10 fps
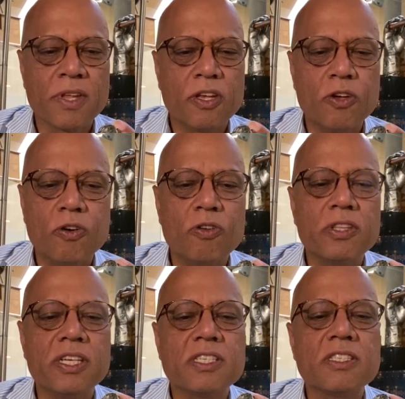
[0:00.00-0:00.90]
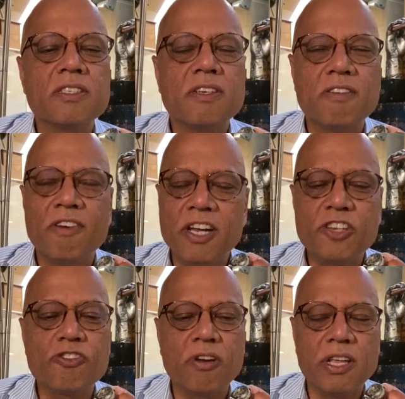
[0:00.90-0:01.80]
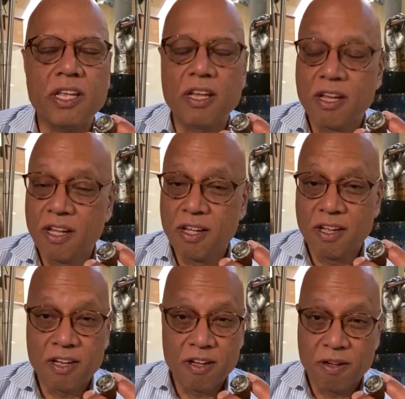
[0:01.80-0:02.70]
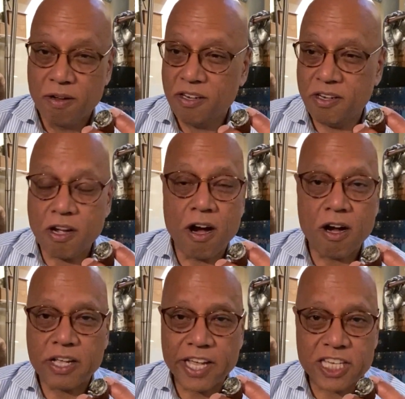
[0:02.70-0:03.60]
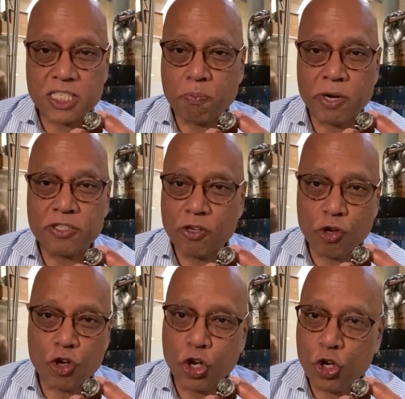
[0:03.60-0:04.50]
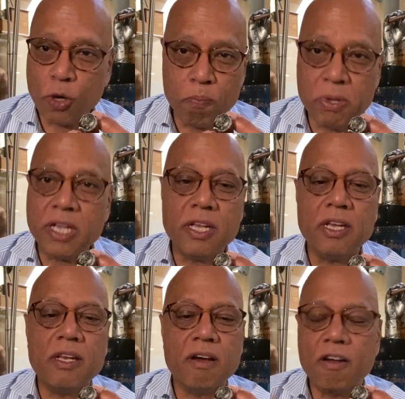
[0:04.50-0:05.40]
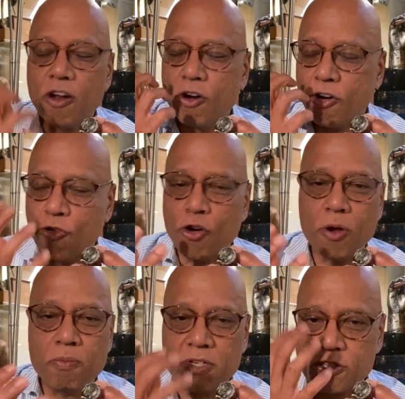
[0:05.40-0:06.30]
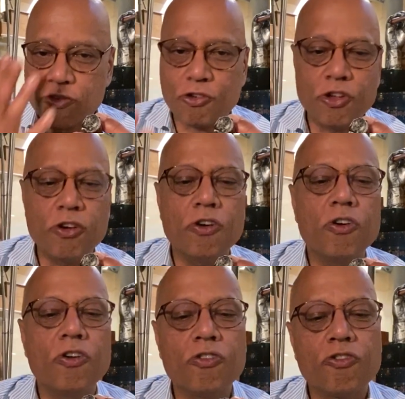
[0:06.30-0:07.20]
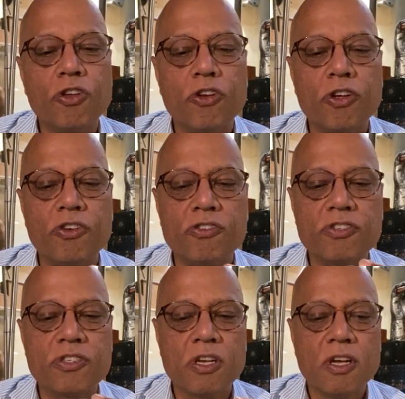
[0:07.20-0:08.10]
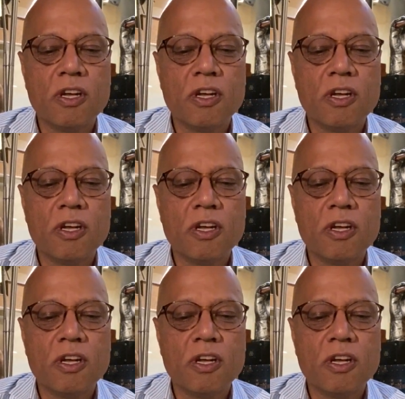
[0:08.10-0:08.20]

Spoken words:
Got this literally dark espresso cocoa bean aromas through your nose,